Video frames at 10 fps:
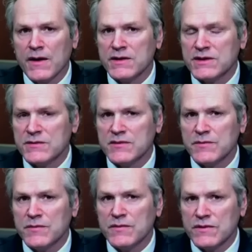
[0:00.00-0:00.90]
it seems to
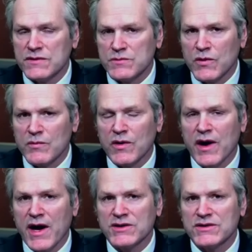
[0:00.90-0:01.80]
be, there's more and more
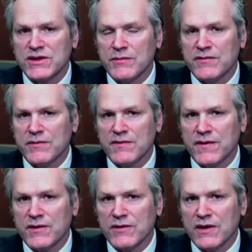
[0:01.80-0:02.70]
actions coming from the
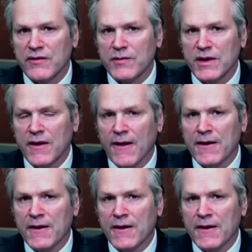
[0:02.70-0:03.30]
federal government,